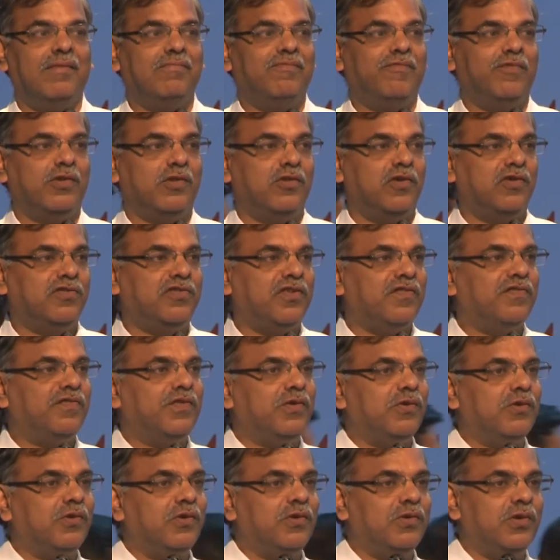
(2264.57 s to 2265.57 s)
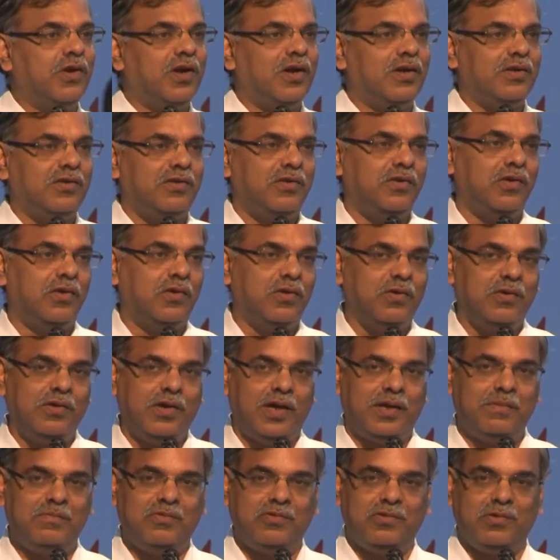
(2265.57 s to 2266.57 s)
For those of you who do not know,
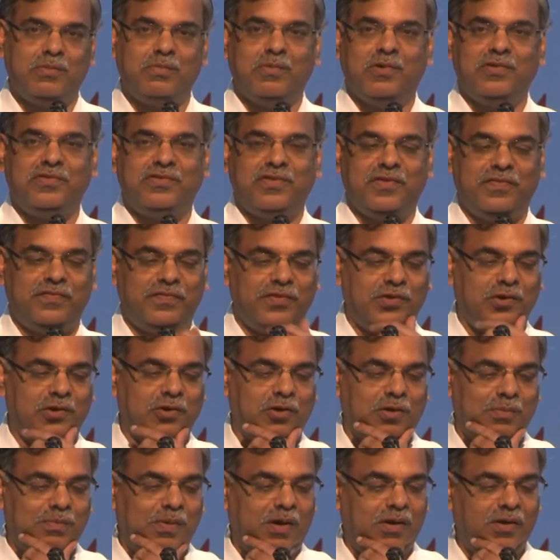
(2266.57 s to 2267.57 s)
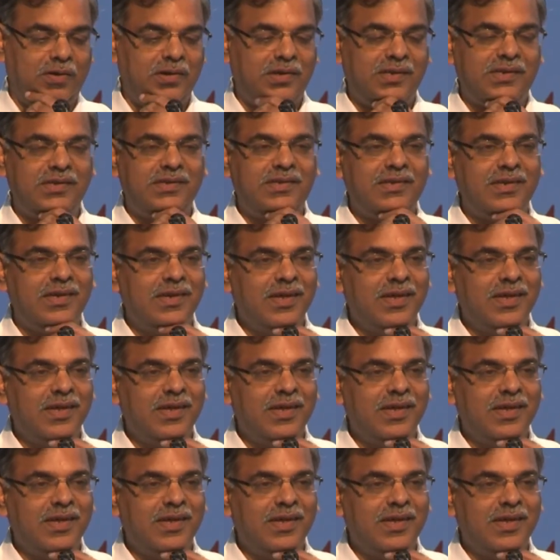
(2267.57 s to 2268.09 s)
I'm sure most of you know about it.